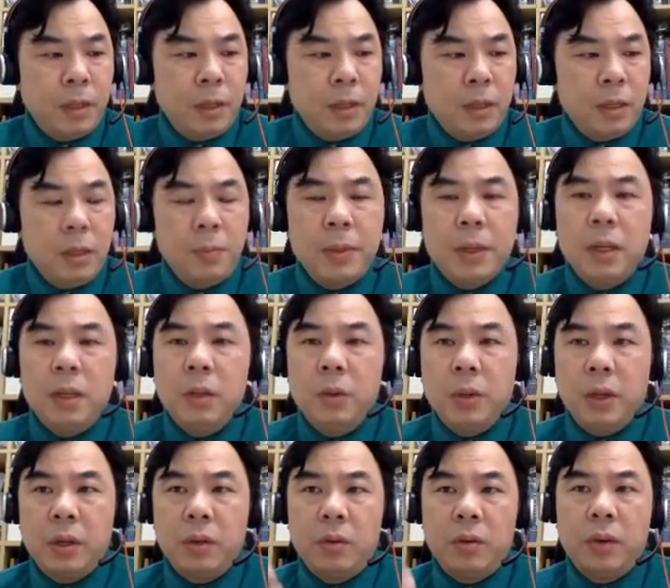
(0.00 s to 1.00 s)
Typically,
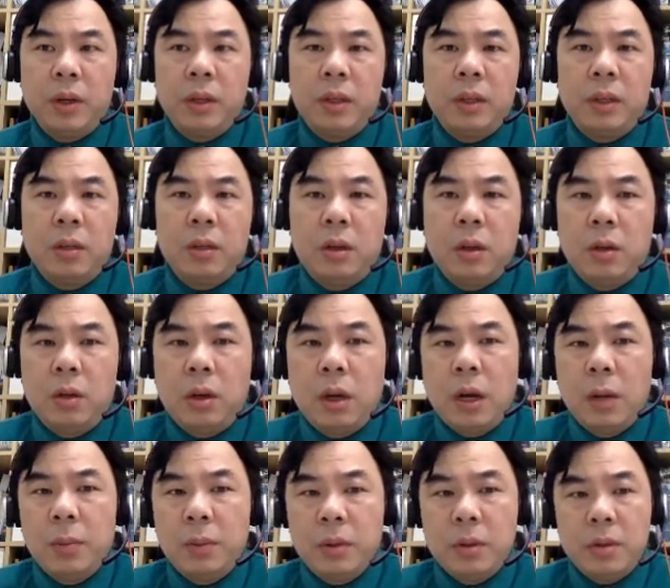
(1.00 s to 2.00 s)
we're going to write down our
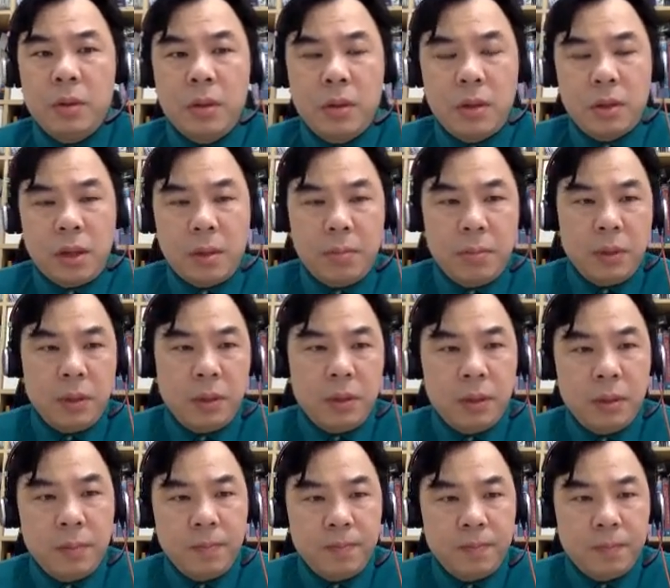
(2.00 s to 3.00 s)
hypothesis statement.
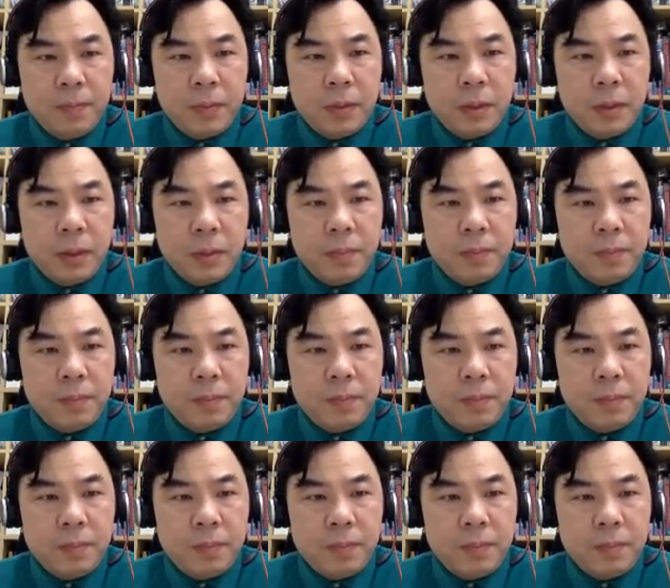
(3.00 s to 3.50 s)
All right.